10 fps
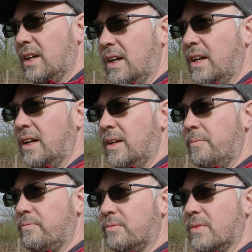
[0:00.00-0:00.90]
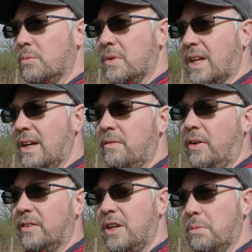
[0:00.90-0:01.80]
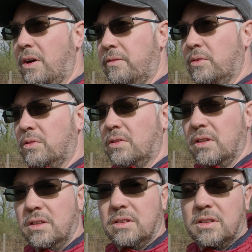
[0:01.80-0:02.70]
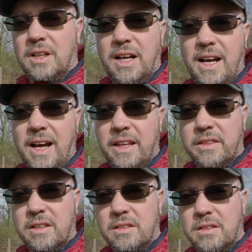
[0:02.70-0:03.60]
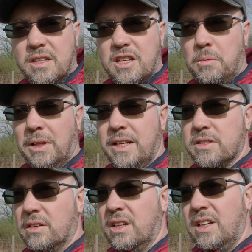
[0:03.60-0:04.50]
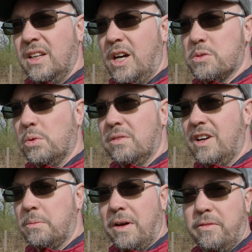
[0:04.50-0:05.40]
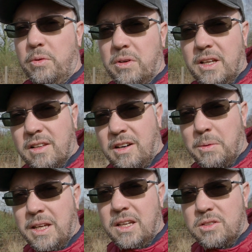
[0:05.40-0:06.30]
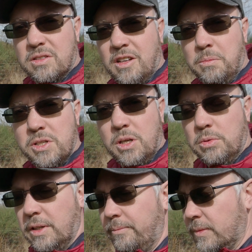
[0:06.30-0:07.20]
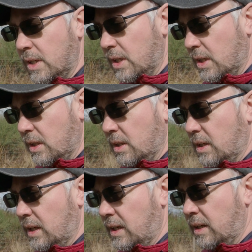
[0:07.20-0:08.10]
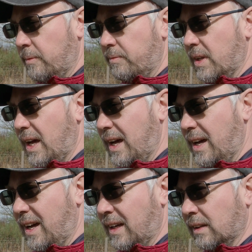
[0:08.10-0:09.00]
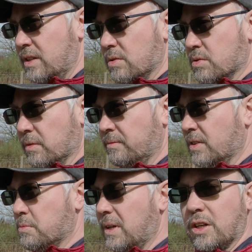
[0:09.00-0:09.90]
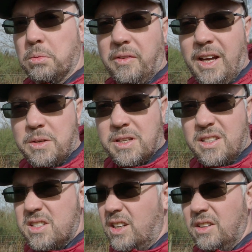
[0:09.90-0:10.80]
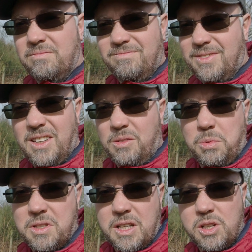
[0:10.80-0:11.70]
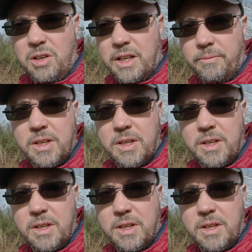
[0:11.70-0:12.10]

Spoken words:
With the Canon 5D Mark IV and the Sigma lens on, I was hauling around about 4 kilogram of kit just over my shoulder. And literally sort of, I'd spend a couple of hours out on site and I wasn't enjoying it.